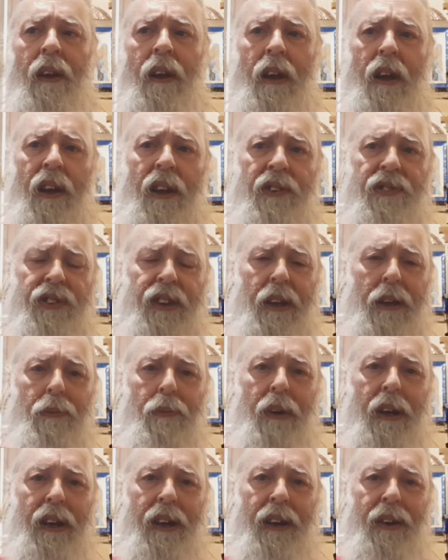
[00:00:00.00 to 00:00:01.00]
See,
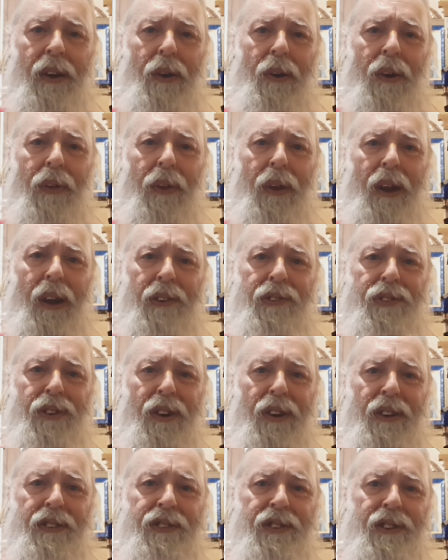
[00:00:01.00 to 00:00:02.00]
in the Orthodox
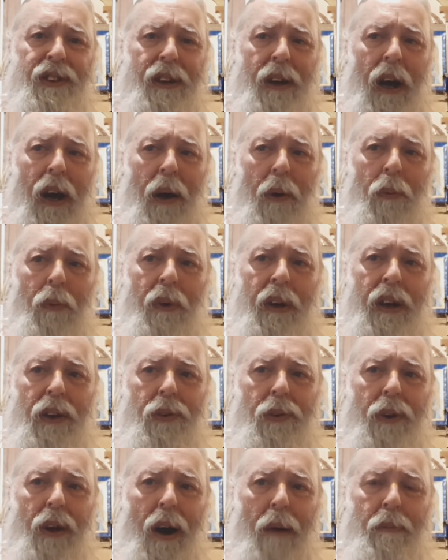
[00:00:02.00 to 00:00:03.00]
Church, uh, we
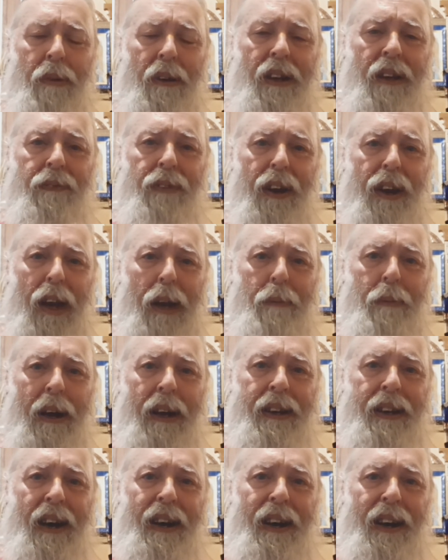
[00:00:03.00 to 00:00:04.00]
do not believe that anybody
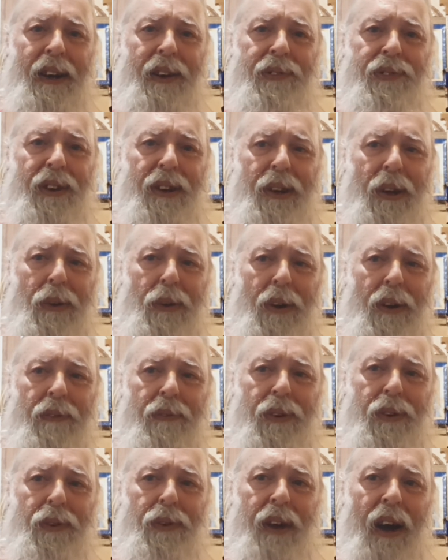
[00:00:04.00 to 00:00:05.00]
dies in the Lord.
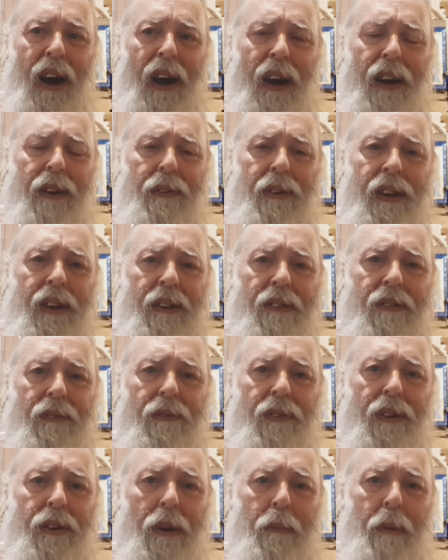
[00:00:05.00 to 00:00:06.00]
When you die, in,
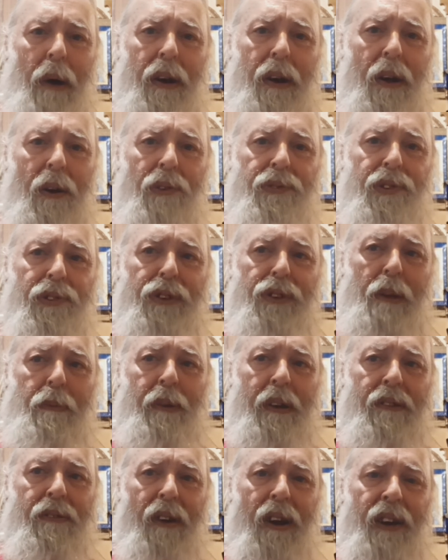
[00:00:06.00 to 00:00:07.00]
when your body goes to sleep
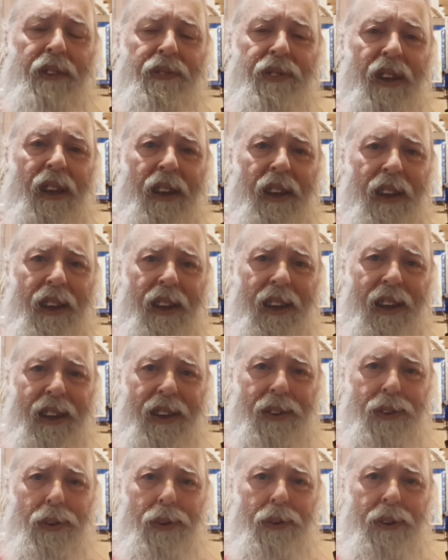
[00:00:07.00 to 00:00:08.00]
in Christ,
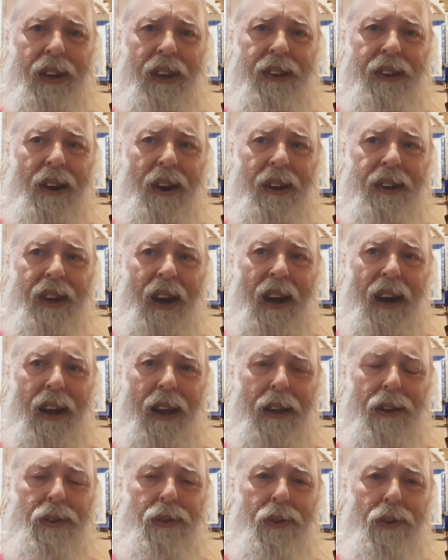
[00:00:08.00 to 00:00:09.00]
you did not die.
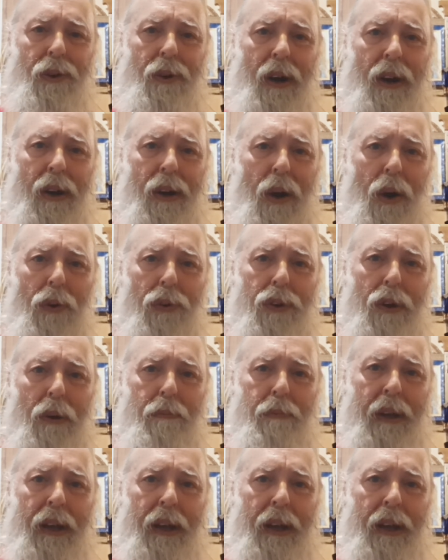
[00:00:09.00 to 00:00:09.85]
You go to be